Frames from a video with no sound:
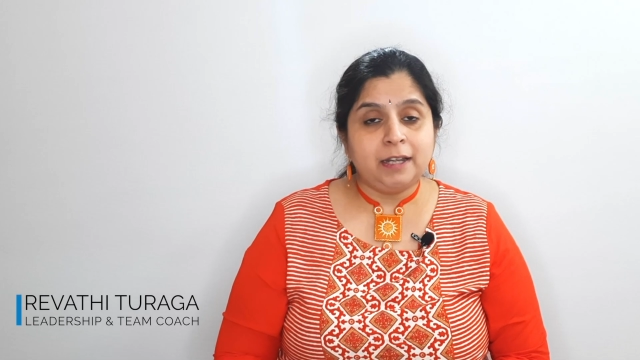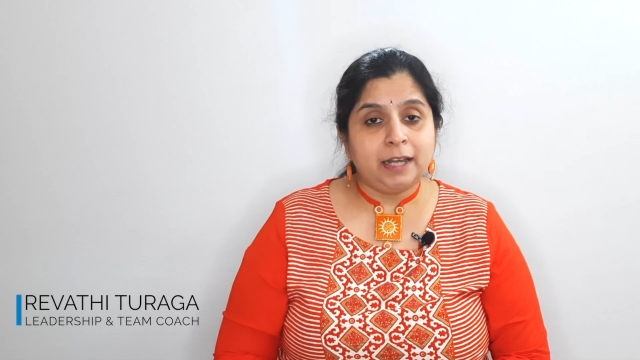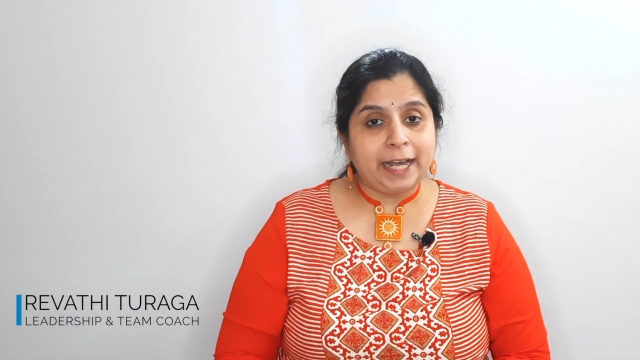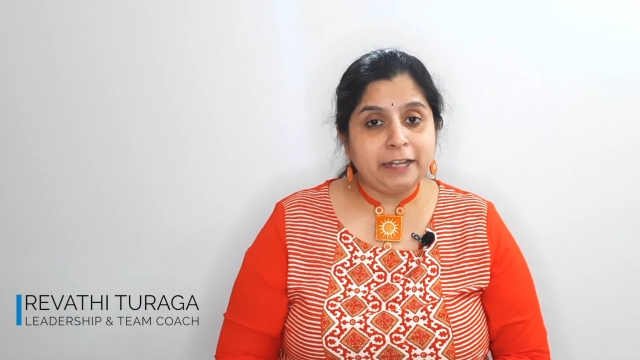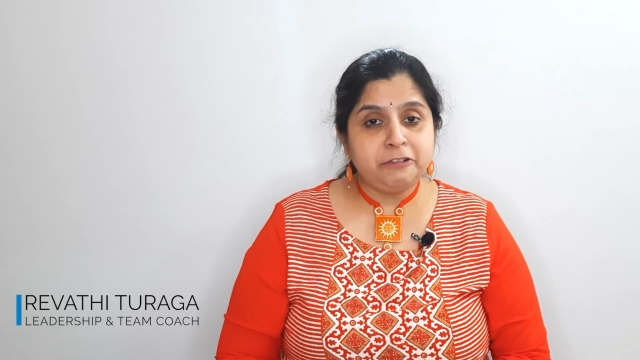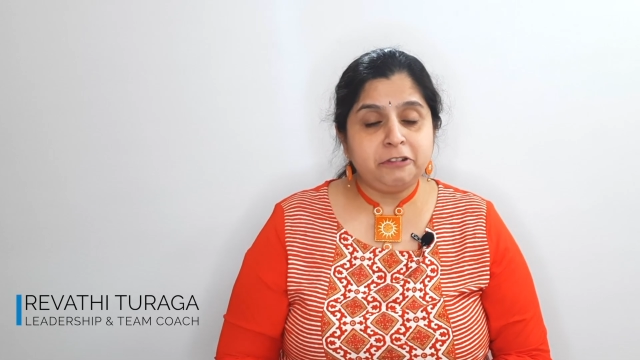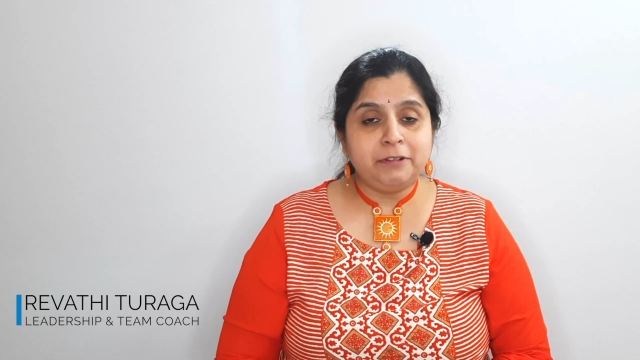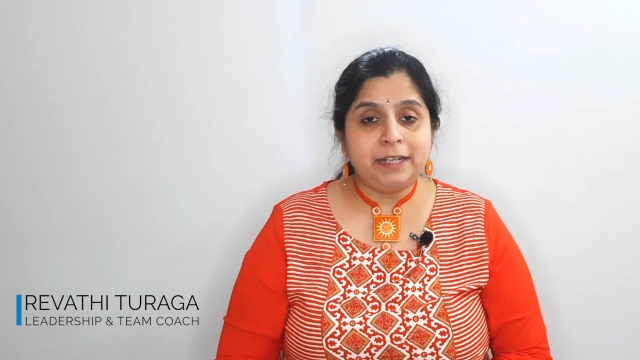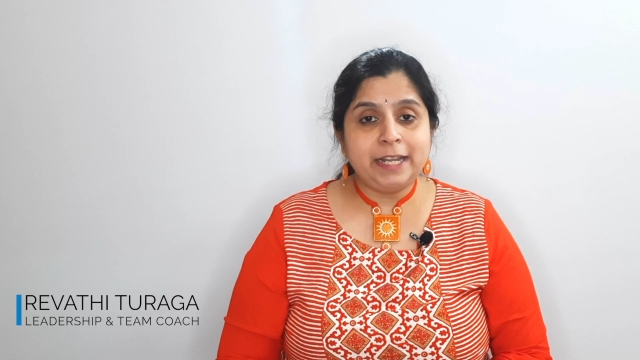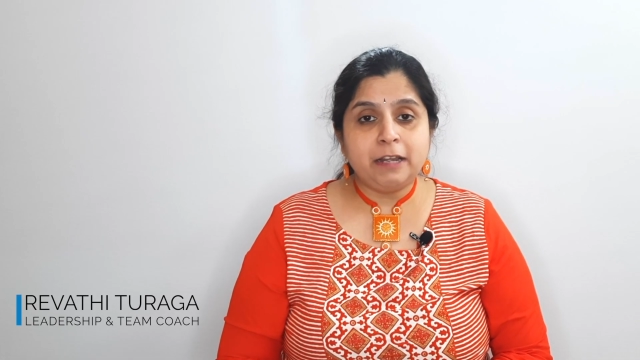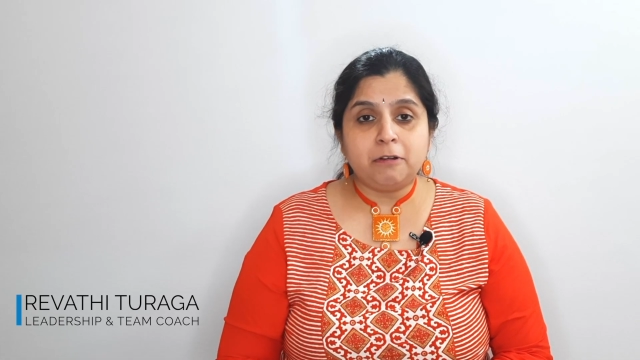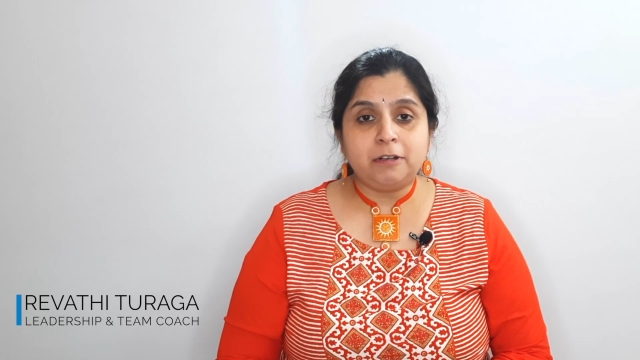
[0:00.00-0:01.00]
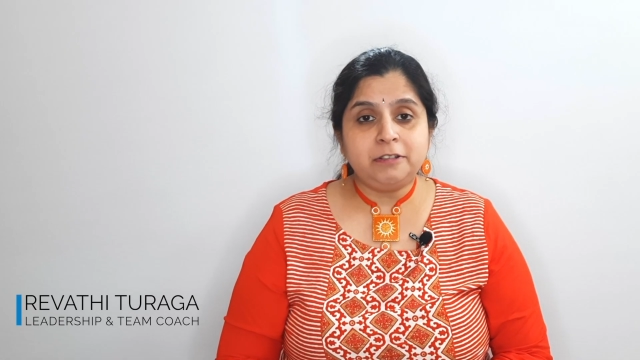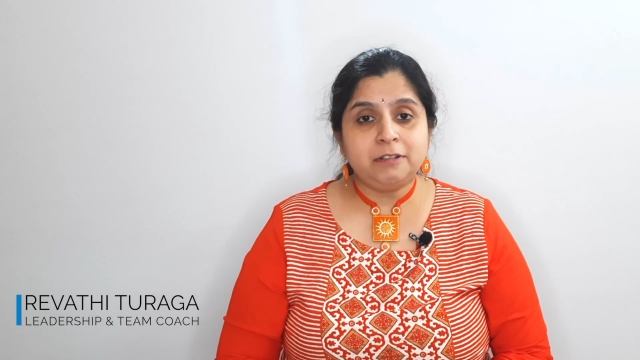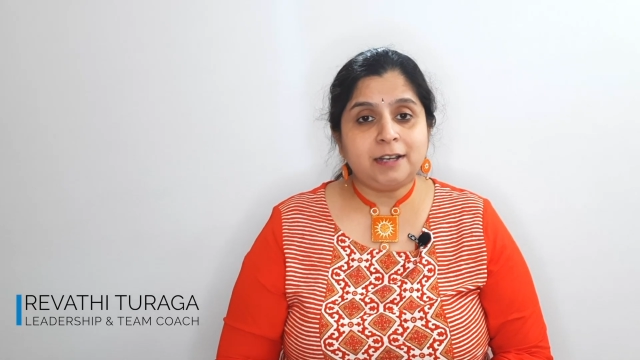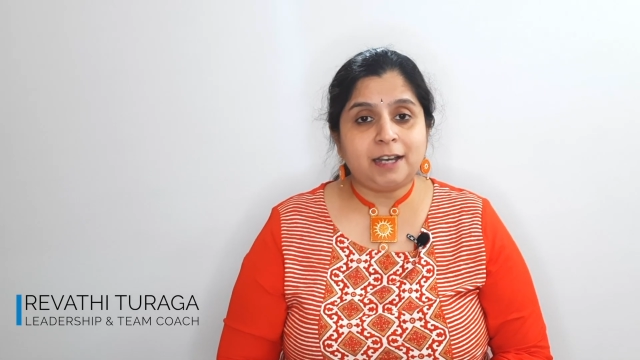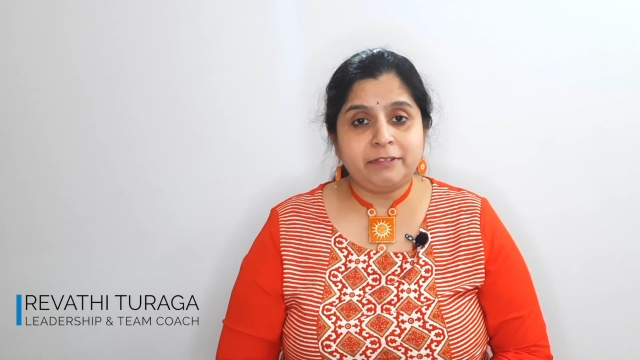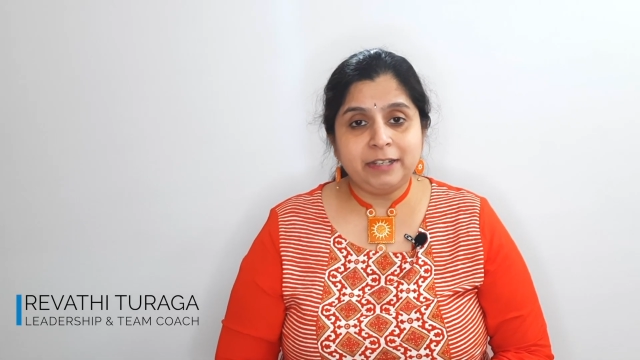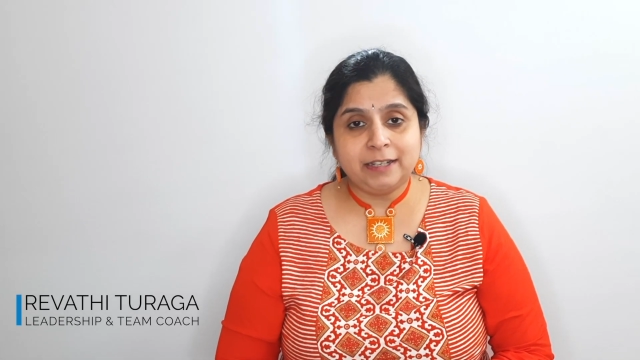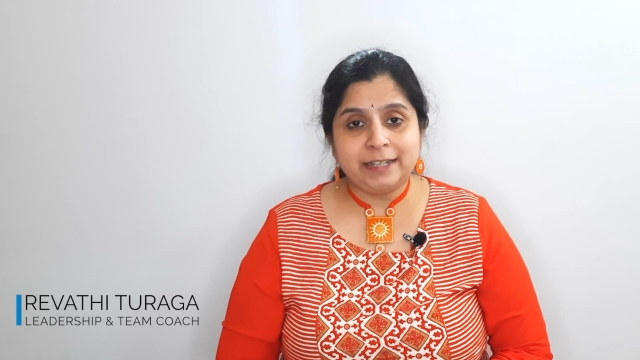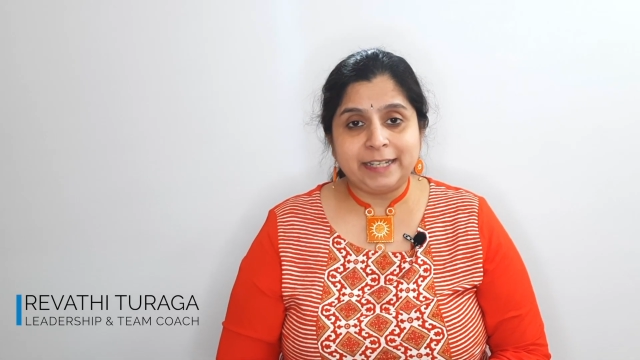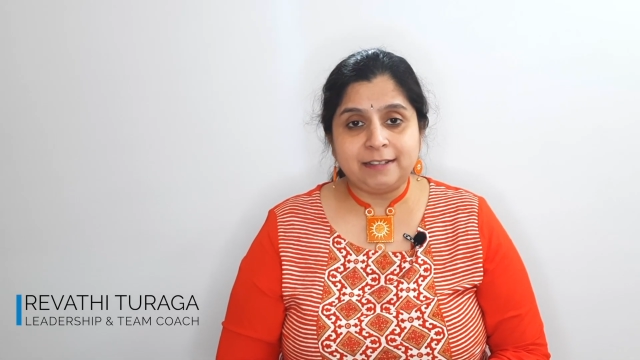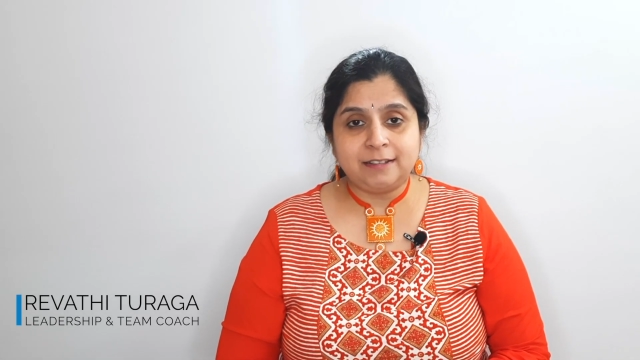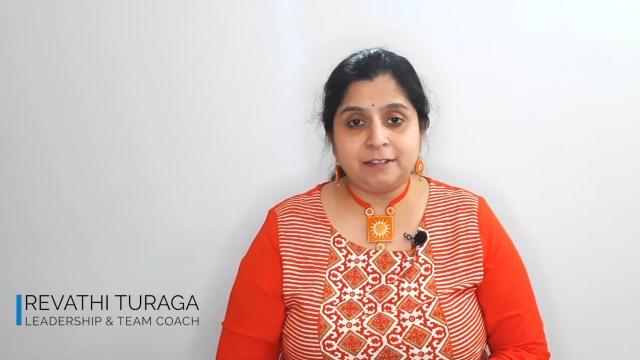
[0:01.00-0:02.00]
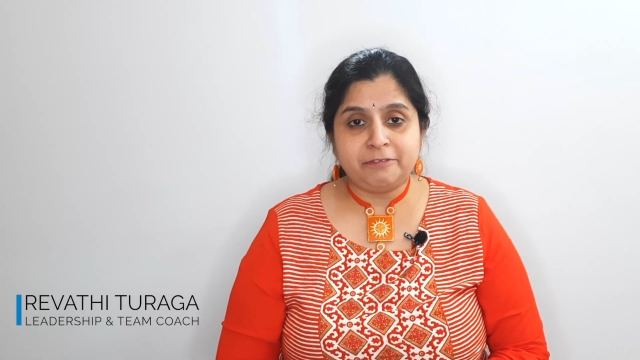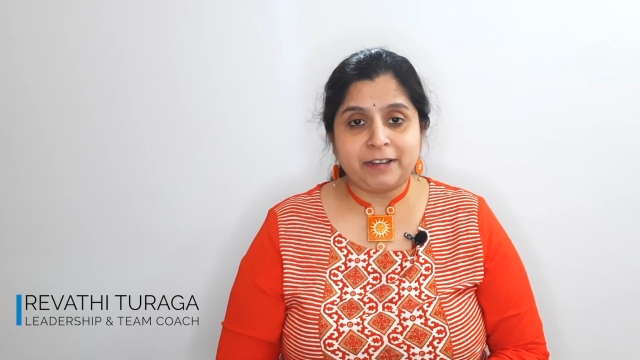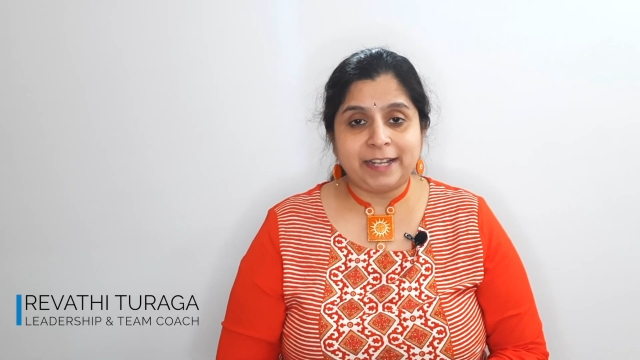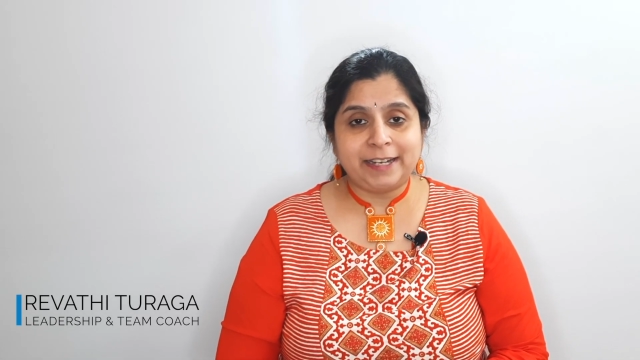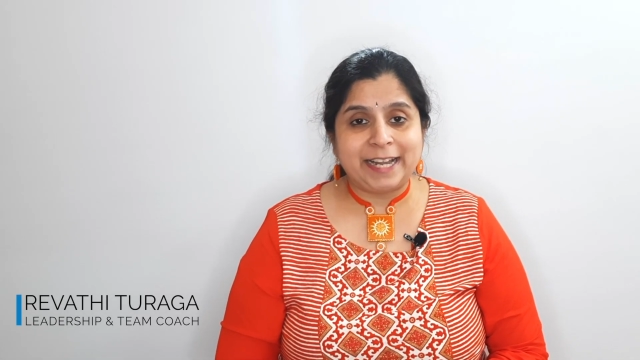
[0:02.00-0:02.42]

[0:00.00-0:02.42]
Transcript: actually also having an Excel file,